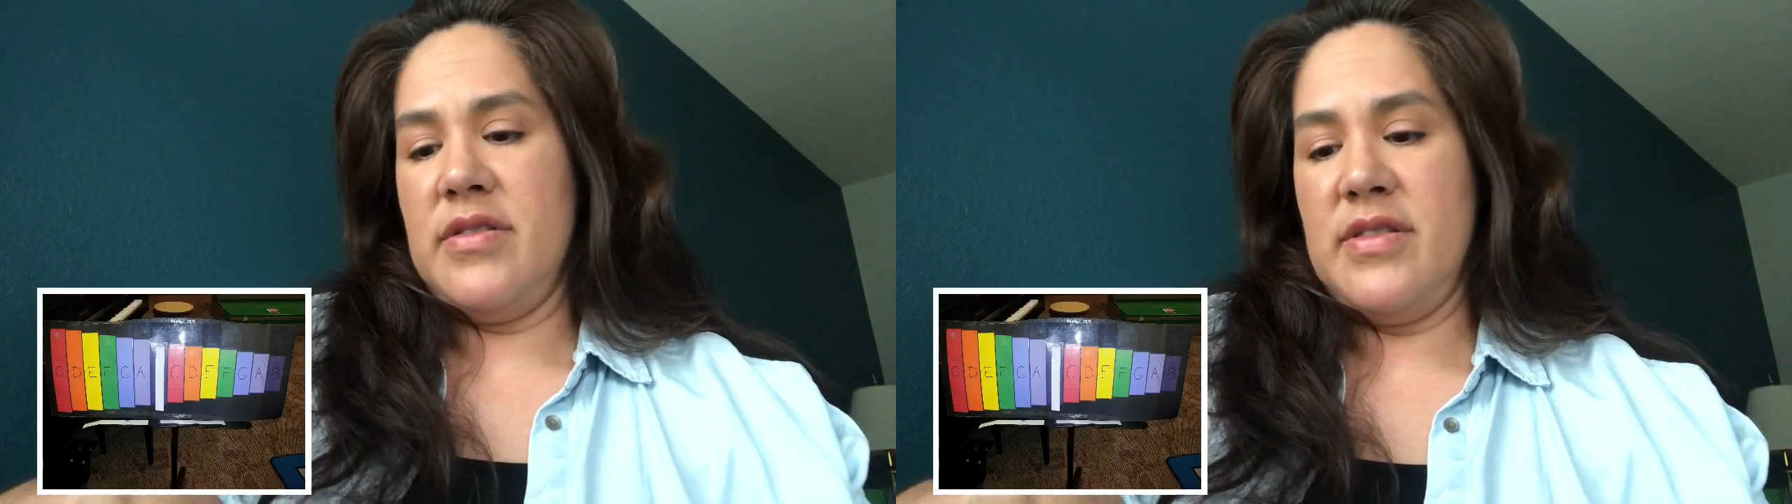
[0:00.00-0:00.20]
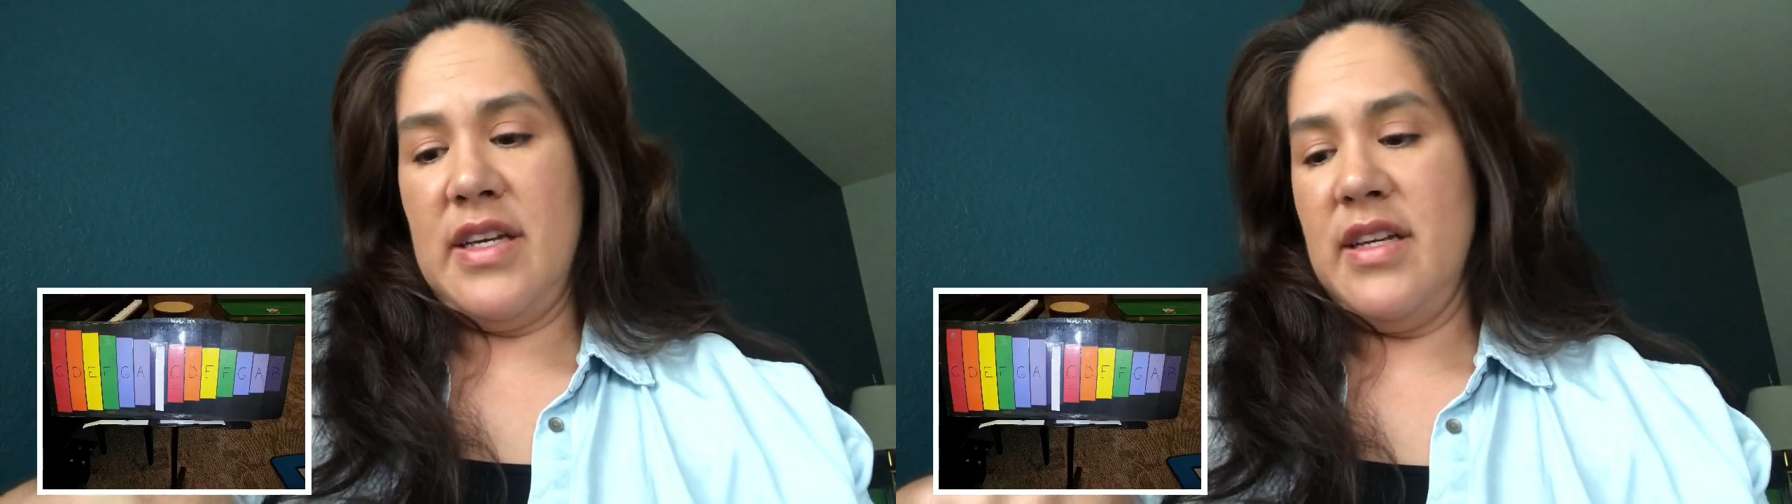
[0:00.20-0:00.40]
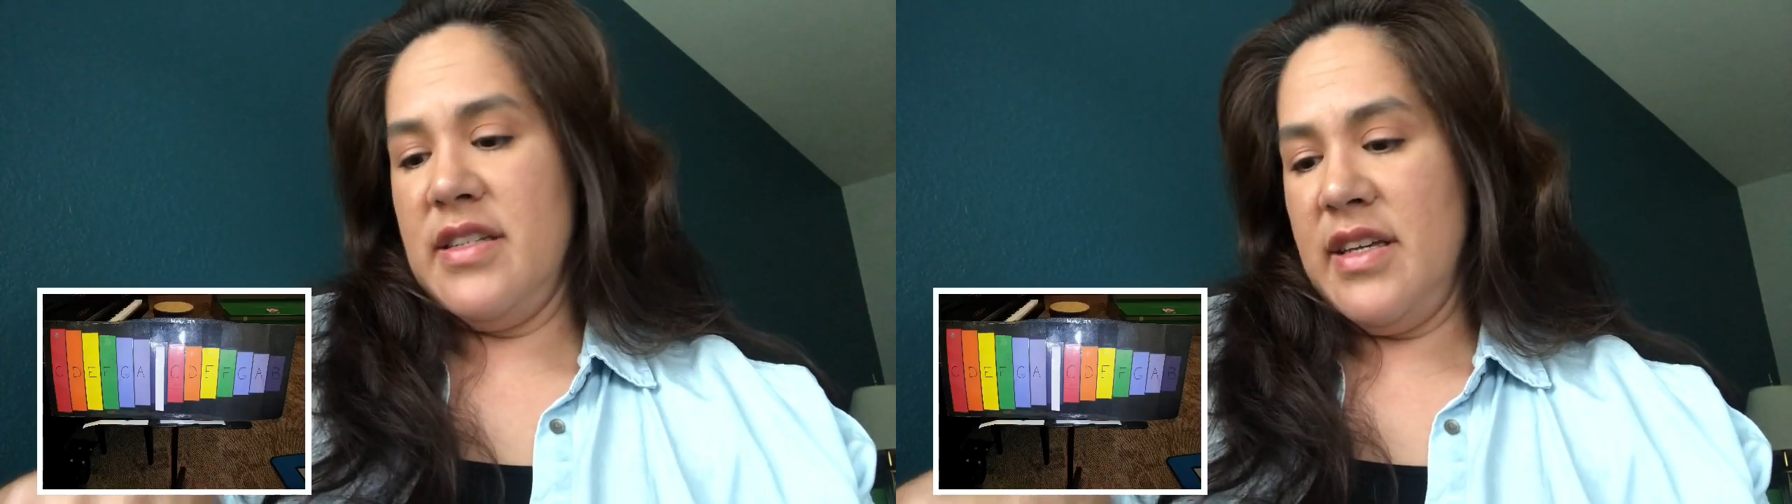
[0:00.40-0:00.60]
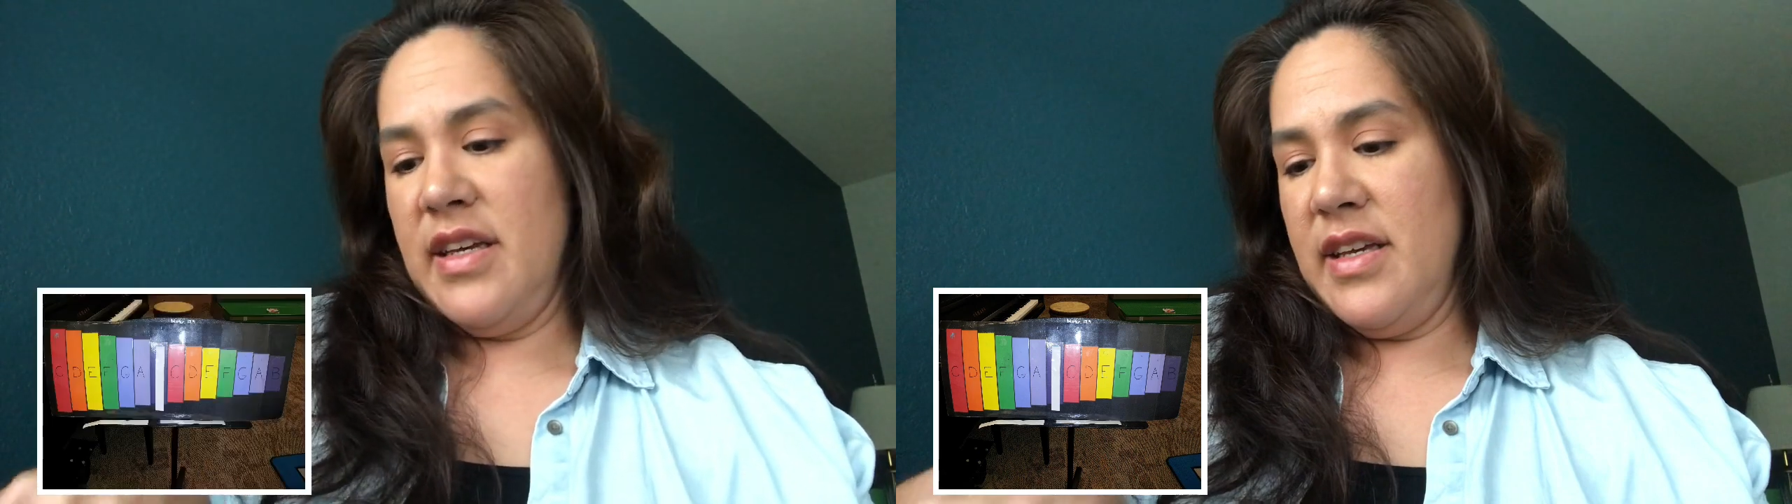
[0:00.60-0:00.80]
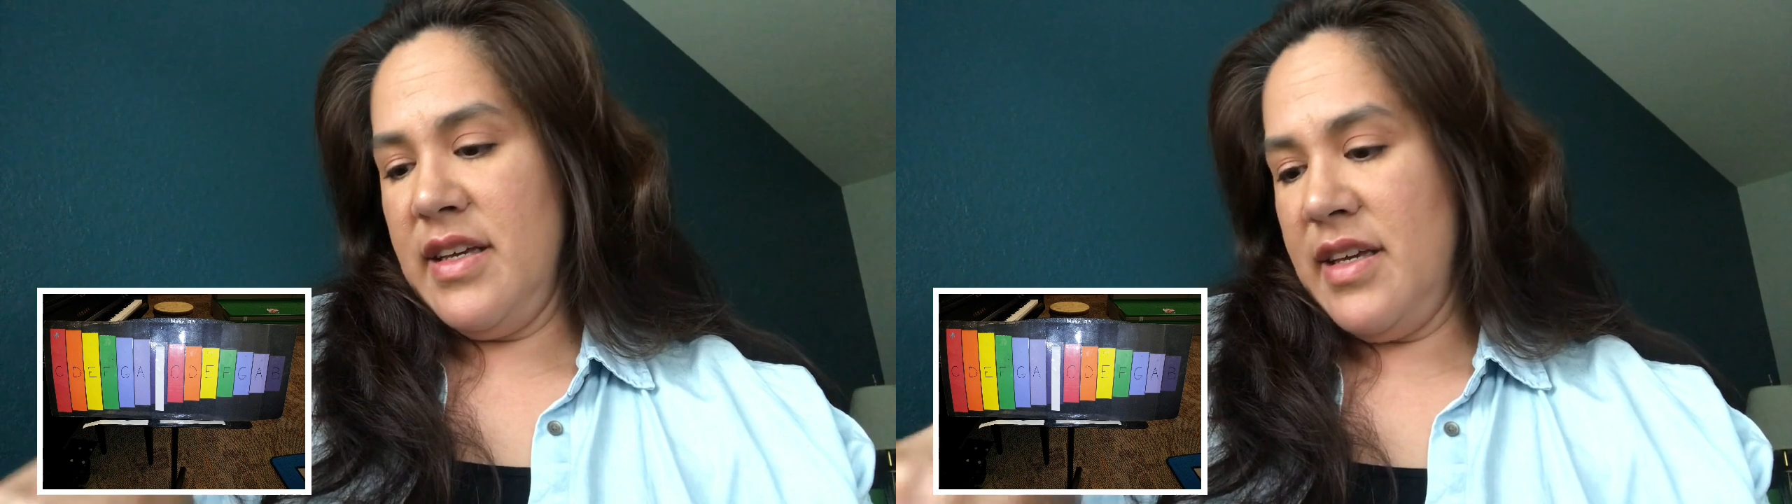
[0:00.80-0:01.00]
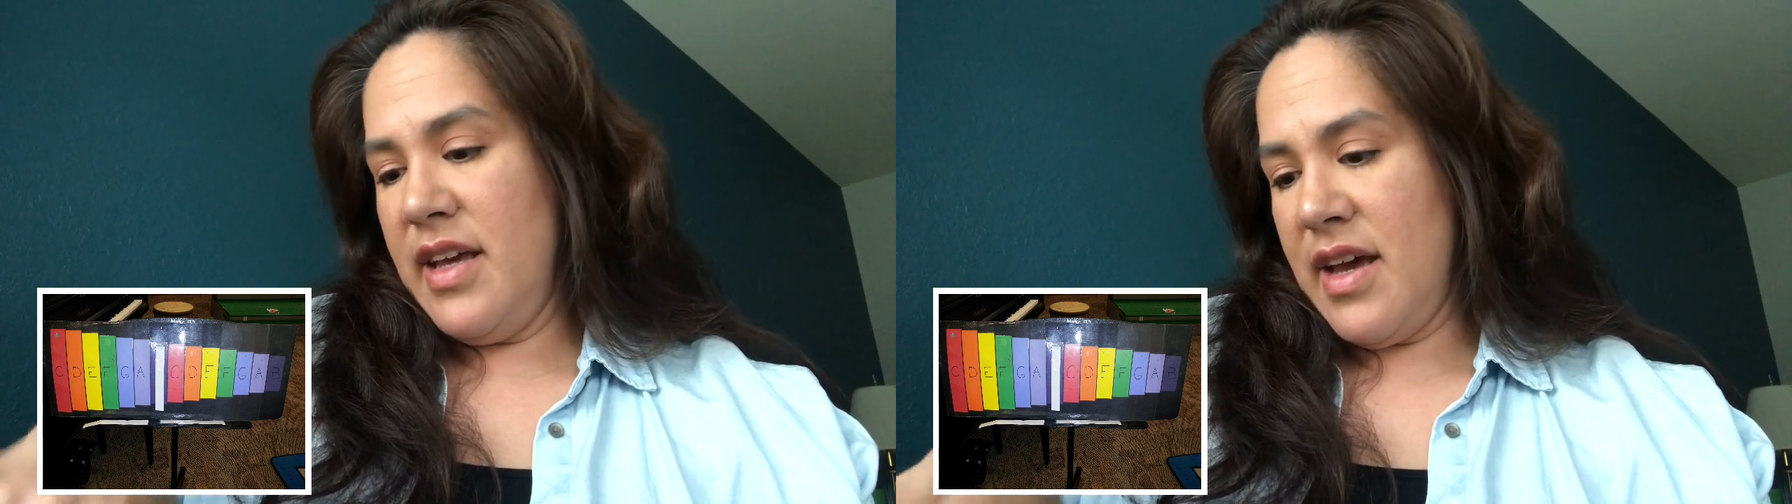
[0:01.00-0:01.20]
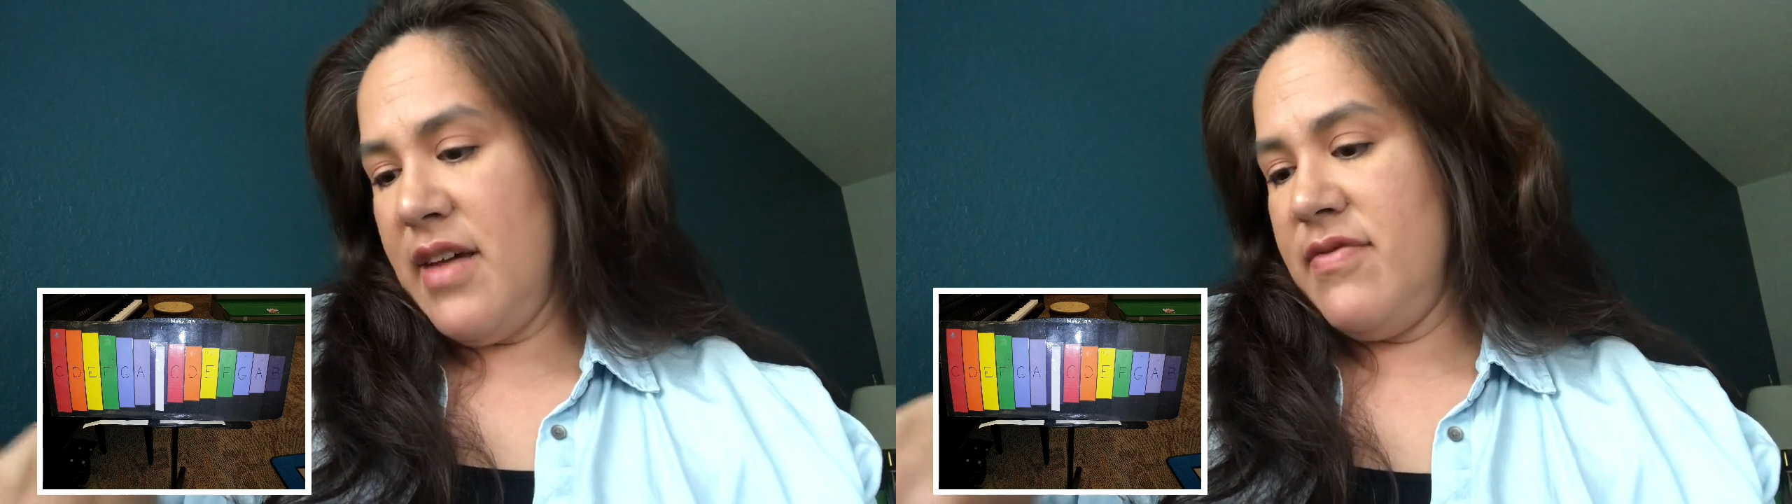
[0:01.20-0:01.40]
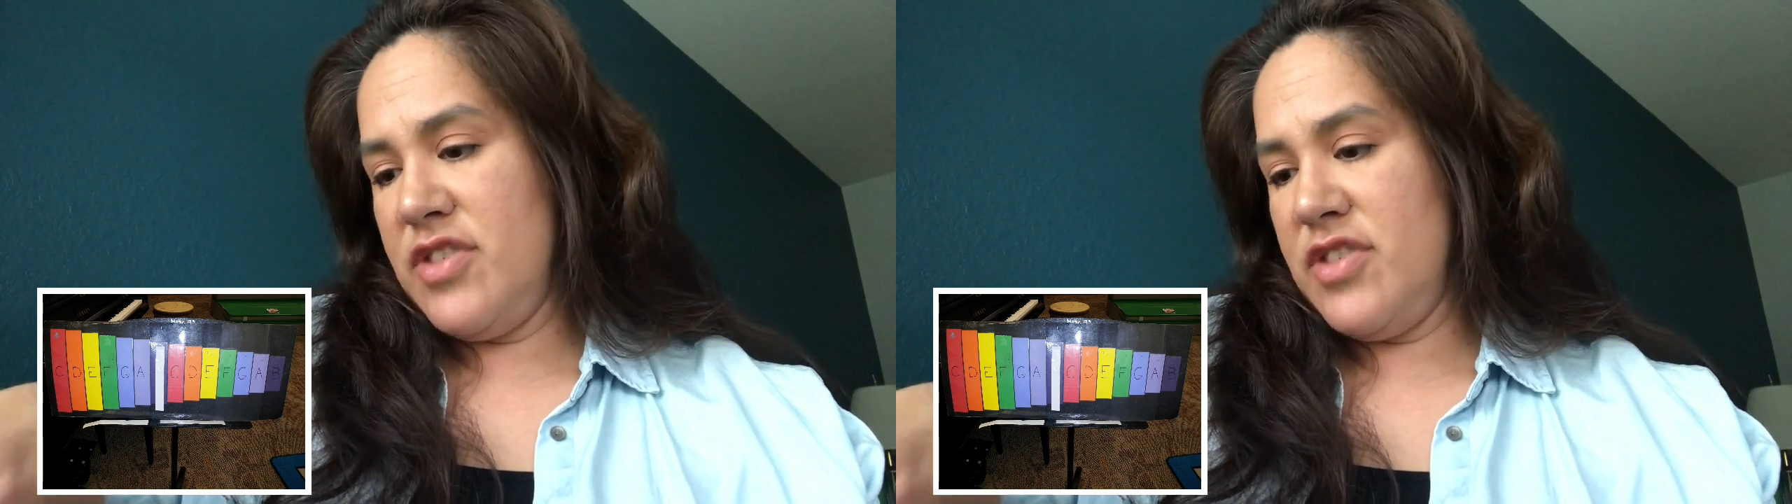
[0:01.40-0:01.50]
C, D, E, F,